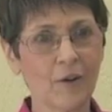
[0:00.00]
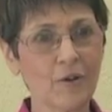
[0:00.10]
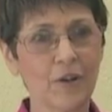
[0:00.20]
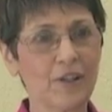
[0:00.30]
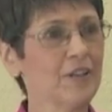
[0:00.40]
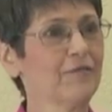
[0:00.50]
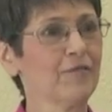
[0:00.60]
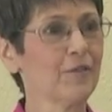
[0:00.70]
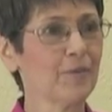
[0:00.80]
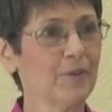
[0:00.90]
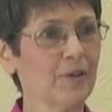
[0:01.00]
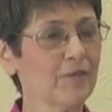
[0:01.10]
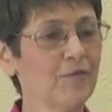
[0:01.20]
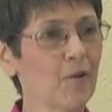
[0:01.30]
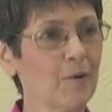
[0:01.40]
cook it for 3 or
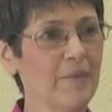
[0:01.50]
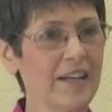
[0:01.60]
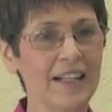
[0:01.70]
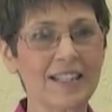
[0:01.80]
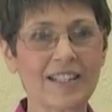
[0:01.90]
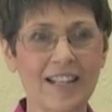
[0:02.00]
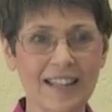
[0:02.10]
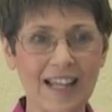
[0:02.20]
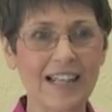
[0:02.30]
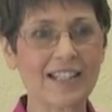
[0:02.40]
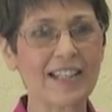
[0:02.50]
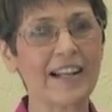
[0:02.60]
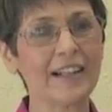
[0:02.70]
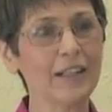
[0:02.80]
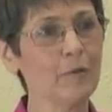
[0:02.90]
4 minutes, let that
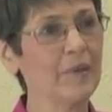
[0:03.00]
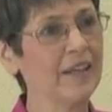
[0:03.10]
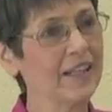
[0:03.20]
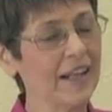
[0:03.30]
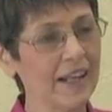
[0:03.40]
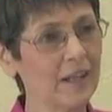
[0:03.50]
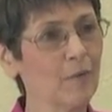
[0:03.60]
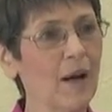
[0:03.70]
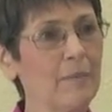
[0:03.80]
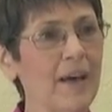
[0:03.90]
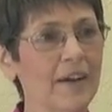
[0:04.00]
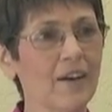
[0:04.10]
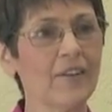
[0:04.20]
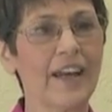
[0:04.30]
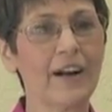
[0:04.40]
set a little bit, get in, wipe out
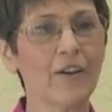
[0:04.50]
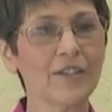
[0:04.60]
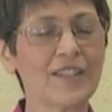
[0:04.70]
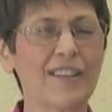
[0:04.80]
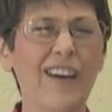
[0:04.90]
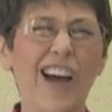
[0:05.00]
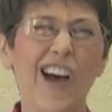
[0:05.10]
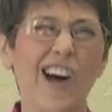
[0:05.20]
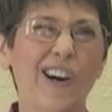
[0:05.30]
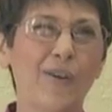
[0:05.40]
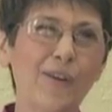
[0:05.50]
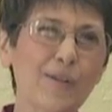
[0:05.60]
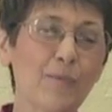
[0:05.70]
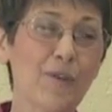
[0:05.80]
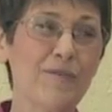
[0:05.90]
all that hard stuff. Of
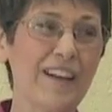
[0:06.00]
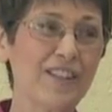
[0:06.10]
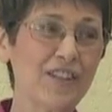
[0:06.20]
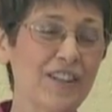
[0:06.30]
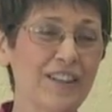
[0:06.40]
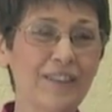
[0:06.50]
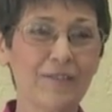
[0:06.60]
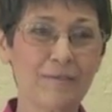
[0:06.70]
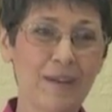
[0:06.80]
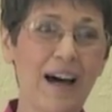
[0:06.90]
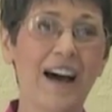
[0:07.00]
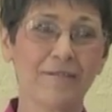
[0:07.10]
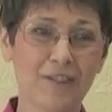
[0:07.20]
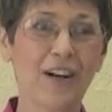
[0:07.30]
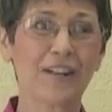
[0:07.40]
course, prevention,
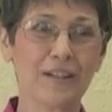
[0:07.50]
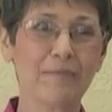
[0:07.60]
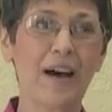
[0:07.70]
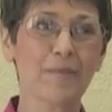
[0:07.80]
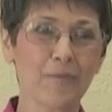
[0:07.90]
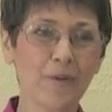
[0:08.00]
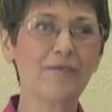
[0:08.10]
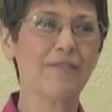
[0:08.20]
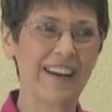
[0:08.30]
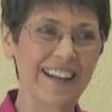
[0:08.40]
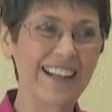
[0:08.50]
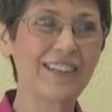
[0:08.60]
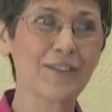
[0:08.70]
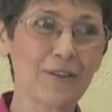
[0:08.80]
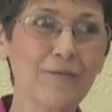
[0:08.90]
I've talked about
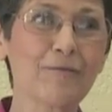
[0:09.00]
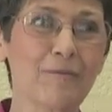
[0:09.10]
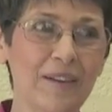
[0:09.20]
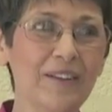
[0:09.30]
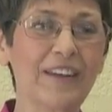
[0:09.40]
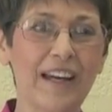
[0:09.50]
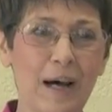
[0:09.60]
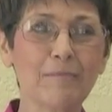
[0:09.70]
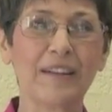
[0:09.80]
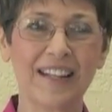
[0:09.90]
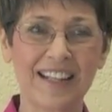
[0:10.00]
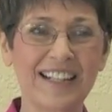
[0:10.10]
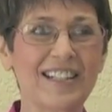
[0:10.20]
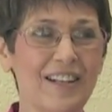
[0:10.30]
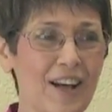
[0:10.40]
preventing dirt from building up, and then it's a